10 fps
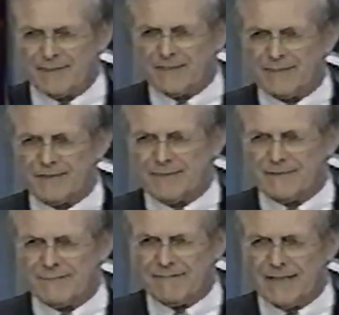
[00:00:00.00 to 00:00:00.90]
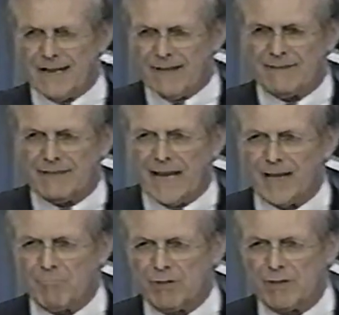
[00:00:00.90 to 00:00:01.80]
It's a
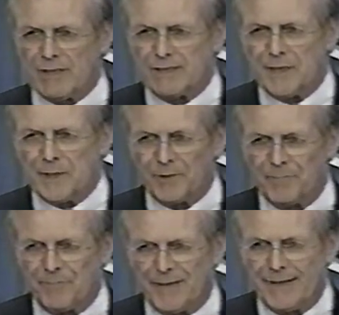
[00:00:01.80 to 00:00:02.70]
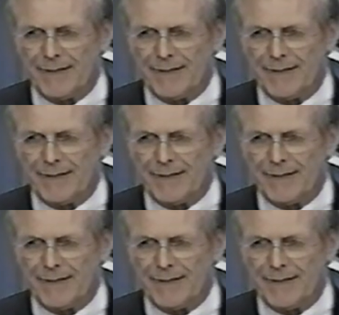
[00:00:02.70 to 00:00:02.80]
decade plus later.